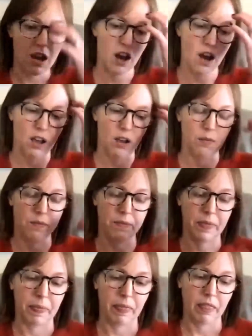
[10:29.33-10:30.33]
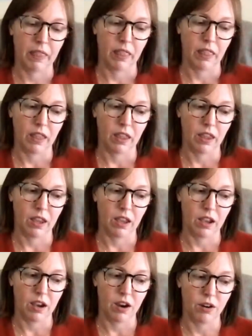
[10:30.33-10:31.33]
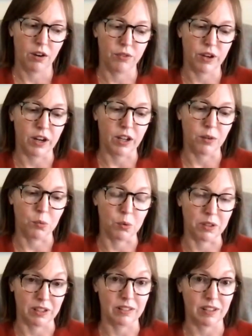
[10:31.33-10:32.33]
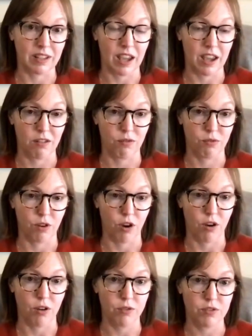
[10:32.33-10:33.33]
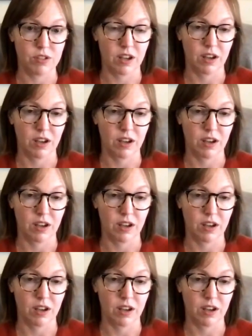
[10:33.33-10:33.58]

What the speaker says: are very willing to get involved.